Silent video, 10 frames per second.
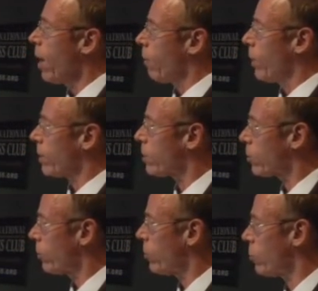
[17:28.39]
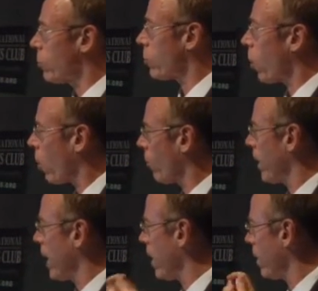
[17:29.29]
when the solutions
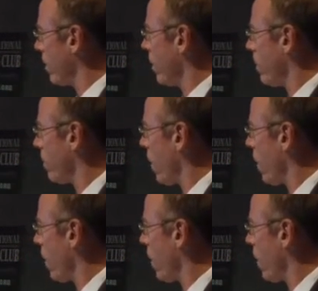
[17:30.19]
already exist